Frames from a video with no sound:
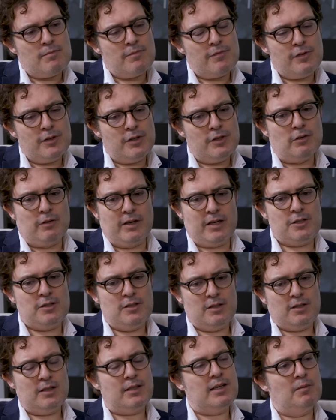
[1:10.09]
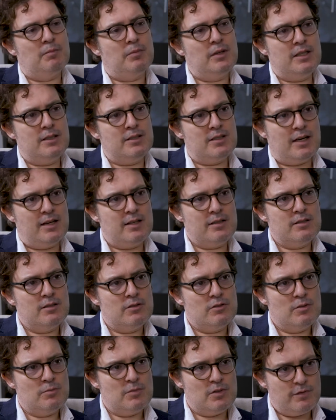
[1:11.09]
for the direction that the company takes in
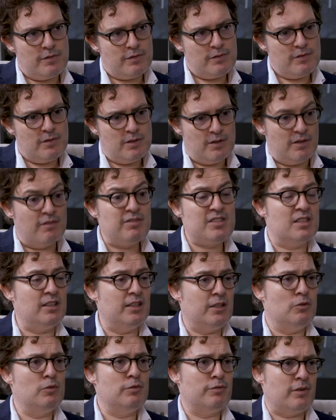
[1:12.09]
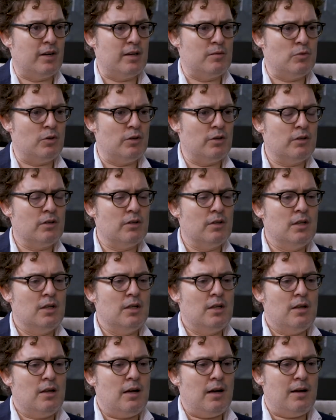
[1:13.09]
terms of its legal framework.
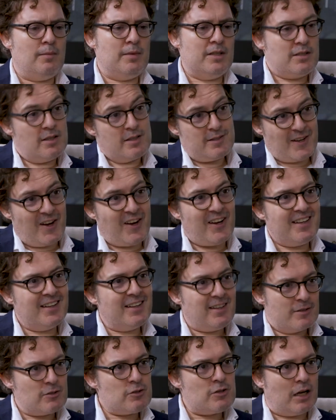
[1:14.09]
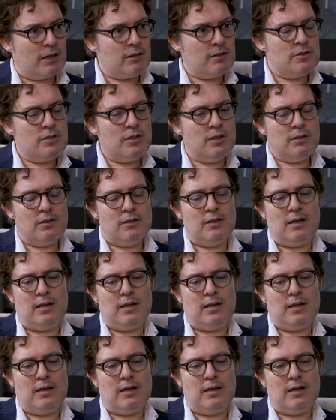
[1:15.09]
It's exciting and it's challenging,